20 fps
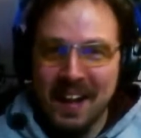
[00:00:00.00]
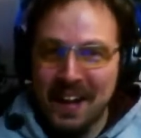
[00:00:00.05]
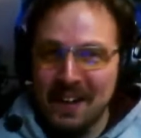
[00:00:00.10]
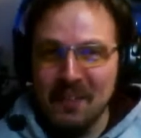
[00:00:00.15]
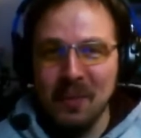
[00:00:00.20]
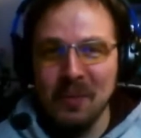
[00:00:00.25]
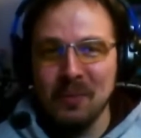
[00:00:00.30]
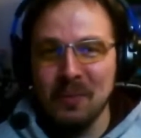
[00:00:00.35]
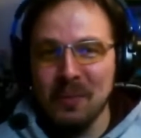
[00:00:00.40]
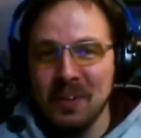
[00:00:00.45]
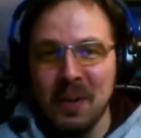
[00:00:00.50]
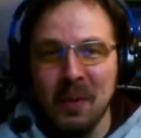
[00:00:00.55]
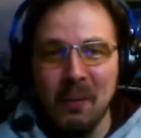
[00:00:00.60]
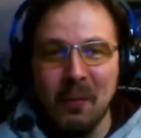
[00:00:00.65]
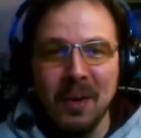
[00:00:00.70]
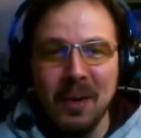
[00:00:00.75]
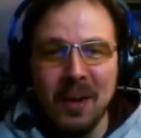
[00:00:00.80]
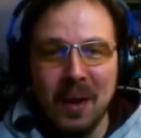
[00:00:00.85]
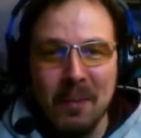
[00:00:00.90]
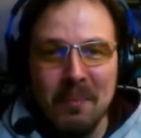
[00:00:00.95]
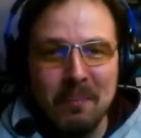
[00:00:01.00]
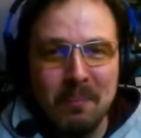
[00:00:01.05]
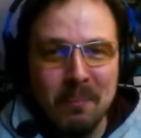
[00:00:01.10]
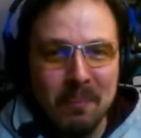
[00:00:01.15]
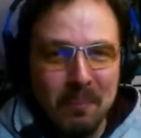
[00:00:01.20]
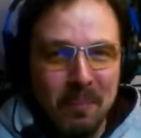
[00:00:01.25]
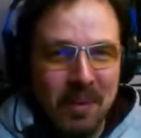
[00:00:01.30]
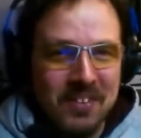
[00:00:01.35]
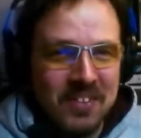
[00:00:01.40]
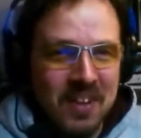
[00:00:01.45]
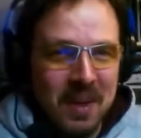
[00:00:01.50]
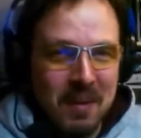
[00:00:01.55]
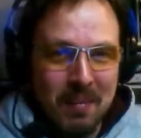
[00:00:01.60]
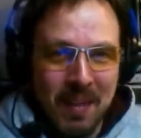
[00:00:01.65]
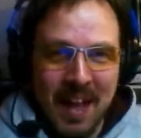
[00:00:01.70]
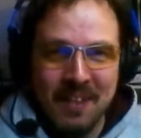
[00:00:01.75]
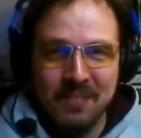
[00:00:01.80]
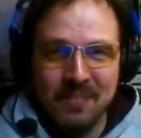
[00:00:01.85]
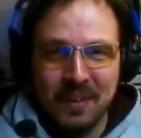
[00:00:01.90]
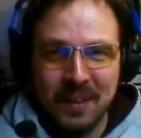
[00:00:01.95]
And of course, we're all busting up
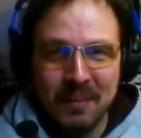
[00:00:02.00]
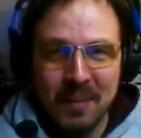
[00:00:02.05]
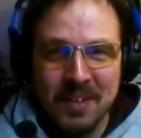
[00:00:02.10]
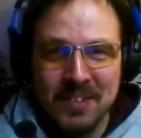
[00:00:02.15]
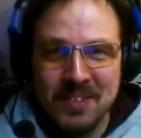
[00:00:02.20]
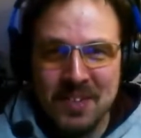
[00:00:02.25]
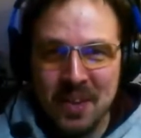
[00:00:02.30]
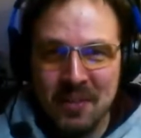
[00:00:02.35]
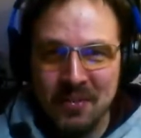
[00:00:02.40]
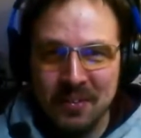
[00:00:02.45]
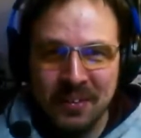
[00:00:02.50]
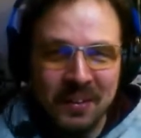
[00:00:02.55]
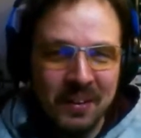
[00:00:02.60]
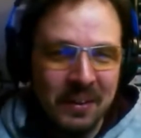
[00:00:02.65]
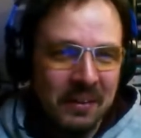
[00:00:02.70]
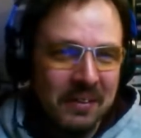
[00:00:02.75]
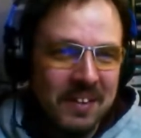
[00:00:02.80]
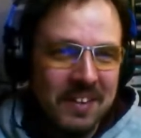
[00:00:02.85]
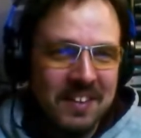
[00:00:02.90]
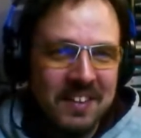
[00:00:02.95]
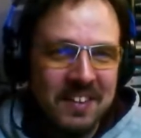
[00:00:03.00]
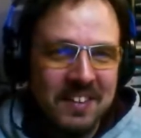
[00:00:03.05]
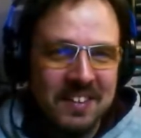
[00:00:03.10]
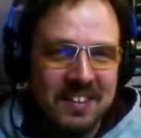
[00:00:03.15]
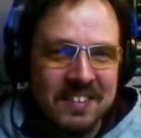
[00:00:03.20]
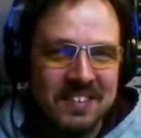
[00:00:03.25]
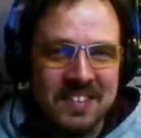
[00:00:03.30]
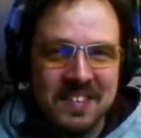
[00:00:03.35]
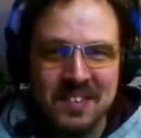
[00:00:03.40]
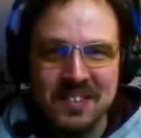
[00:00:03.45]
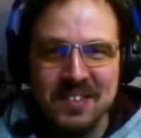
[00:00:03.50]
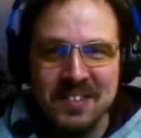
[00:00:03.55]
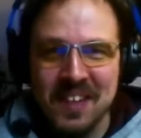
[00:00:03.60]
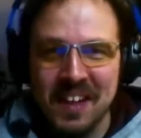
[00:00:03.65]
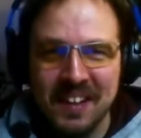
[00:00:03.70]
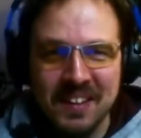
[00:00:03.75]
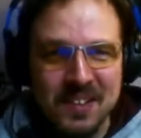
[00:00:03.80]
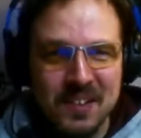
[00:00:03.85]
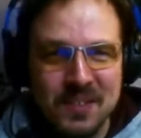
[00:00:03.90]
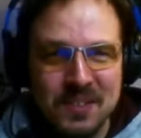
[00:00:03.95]
laughing, myself included, because it was
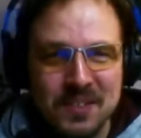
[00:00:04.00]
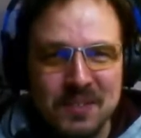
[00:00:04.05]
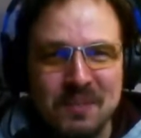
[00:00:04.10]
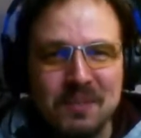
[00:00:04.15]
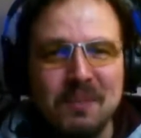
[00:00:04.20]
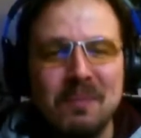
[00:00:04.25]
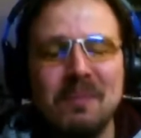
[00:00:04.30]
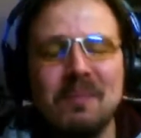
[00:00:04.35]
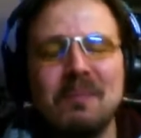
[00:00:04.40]
just